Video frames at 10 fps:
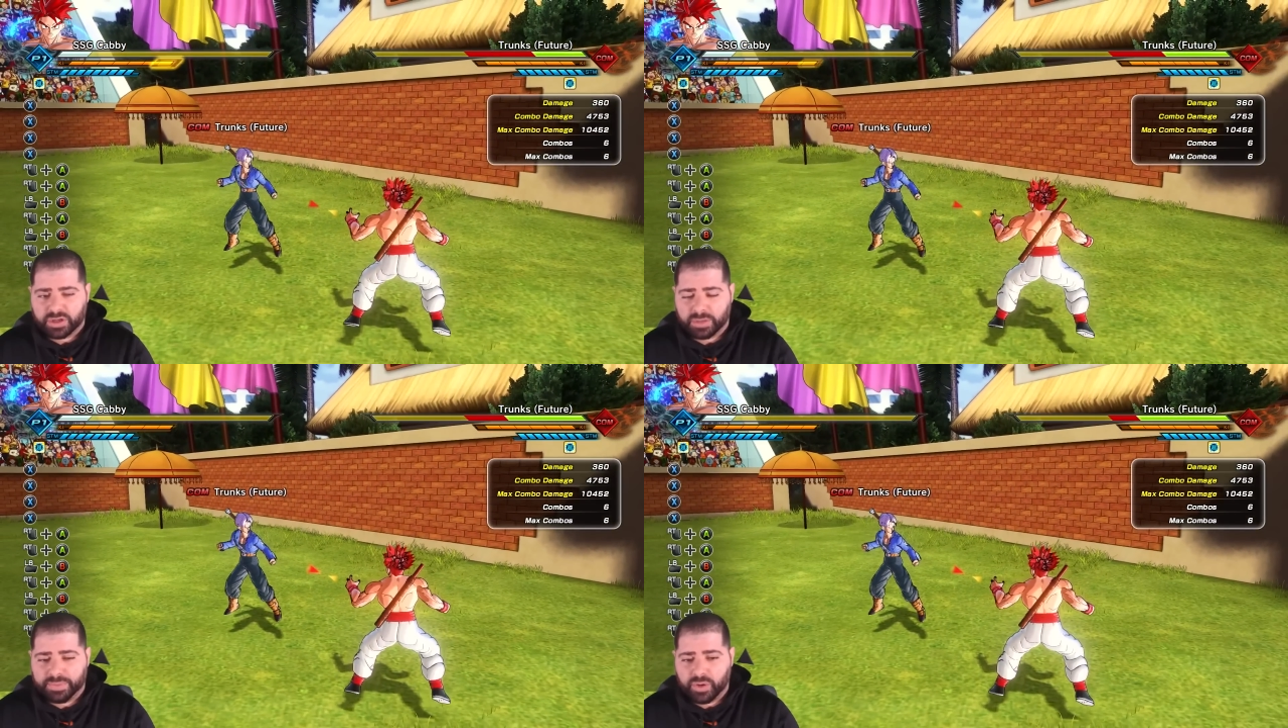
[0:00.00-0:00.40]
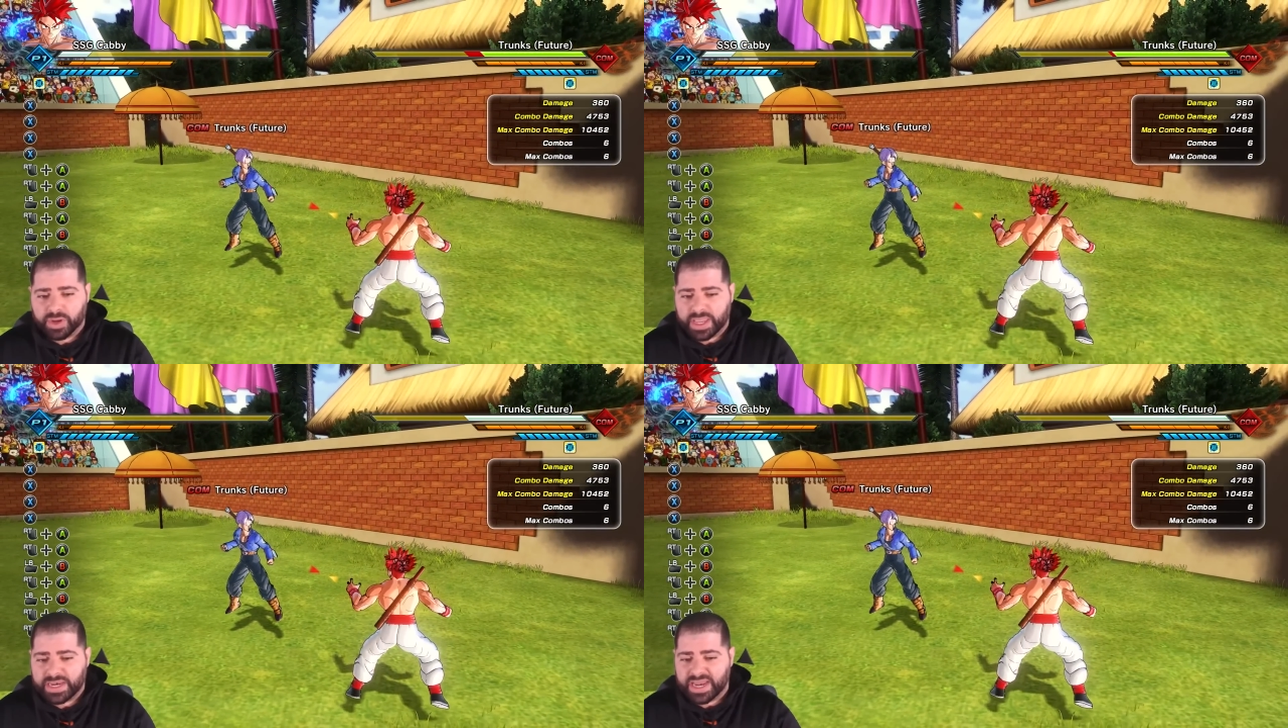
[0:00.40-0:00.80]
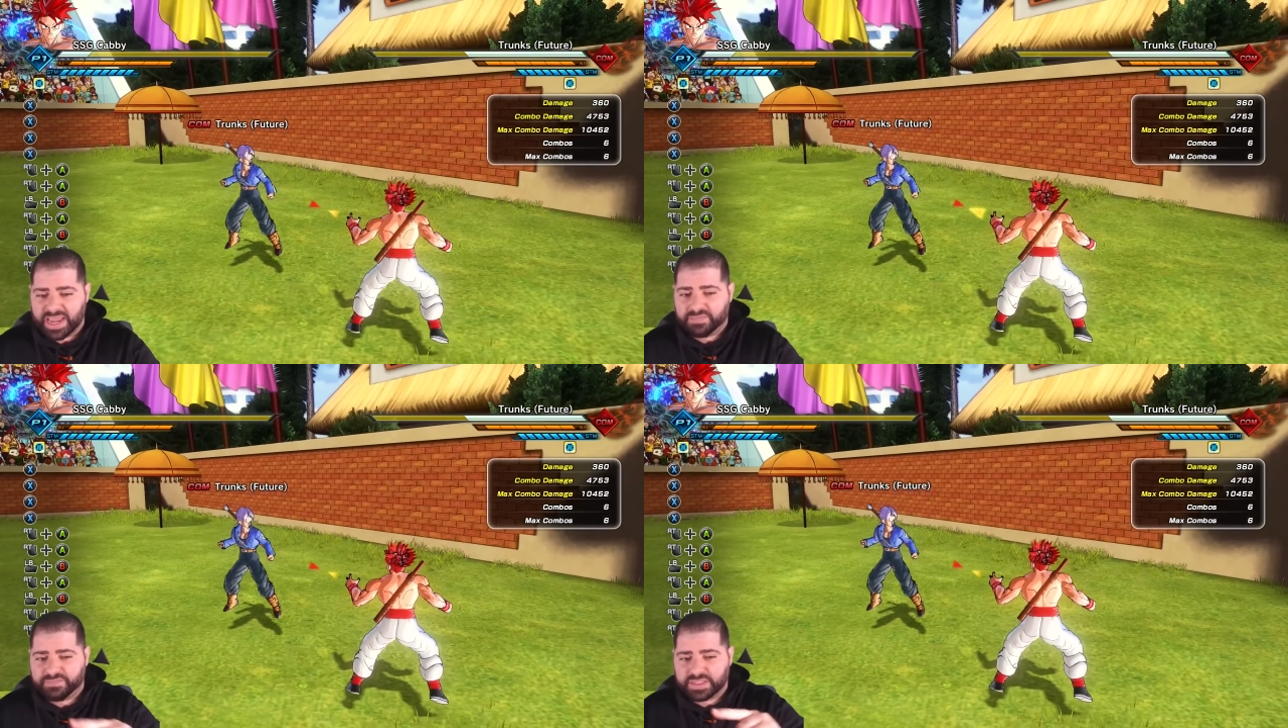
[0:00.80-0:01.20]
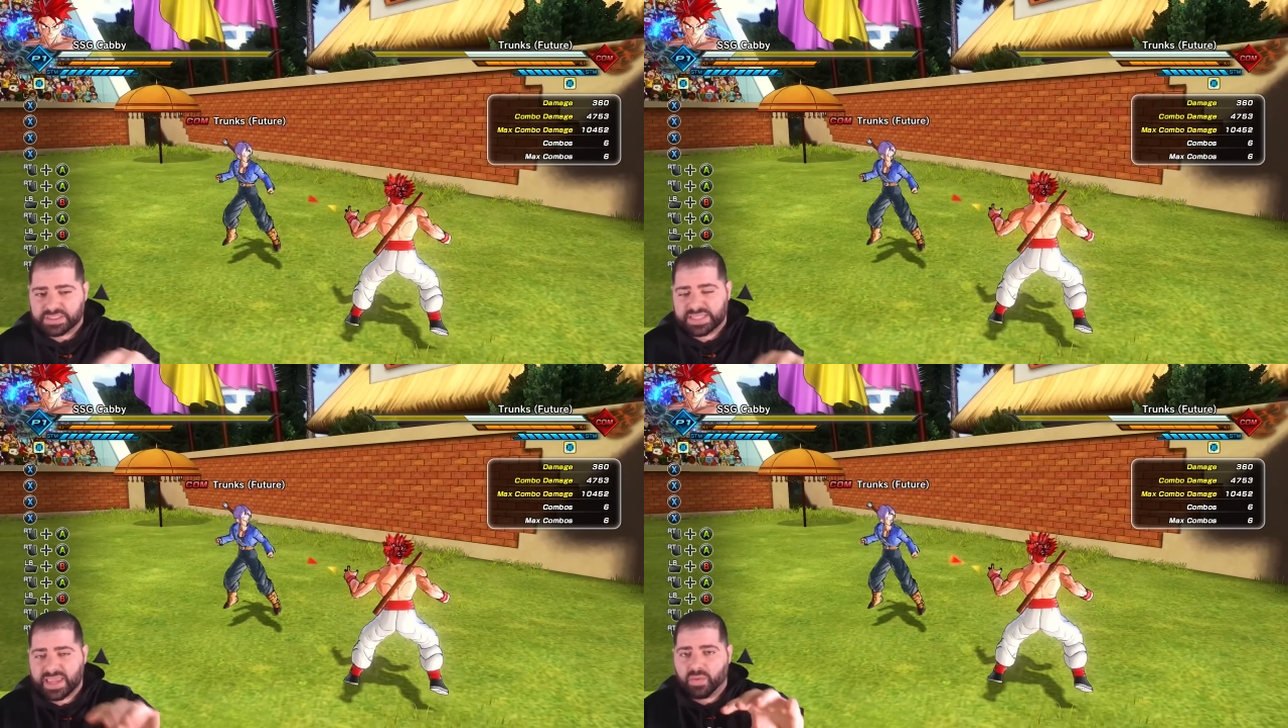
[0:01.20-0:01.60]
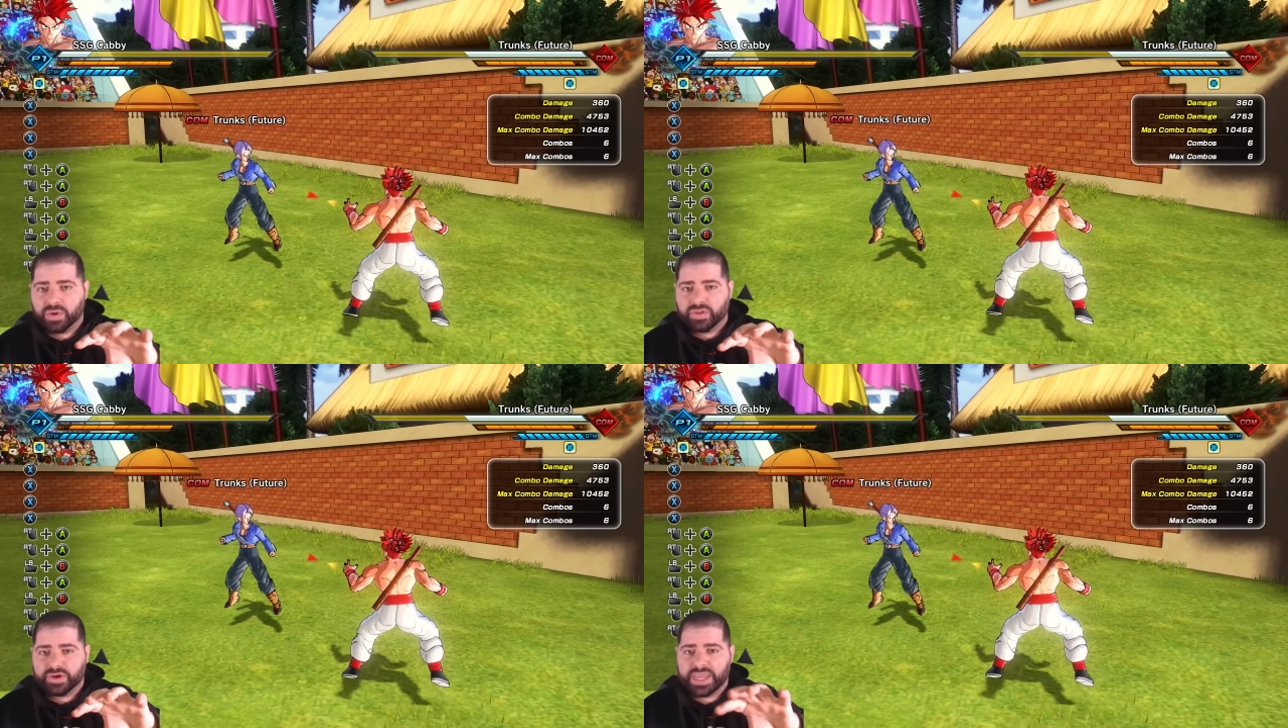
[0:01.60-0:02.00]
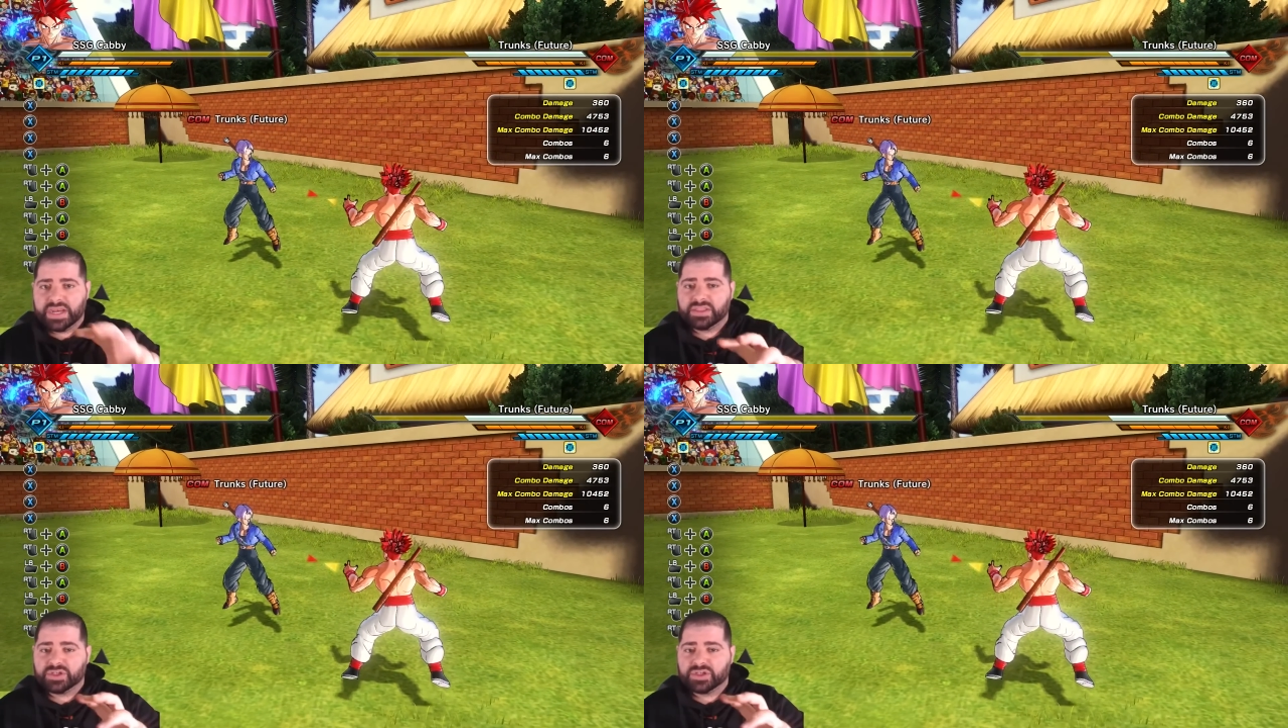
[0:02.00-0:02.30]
opponent in an infinite state where they're getting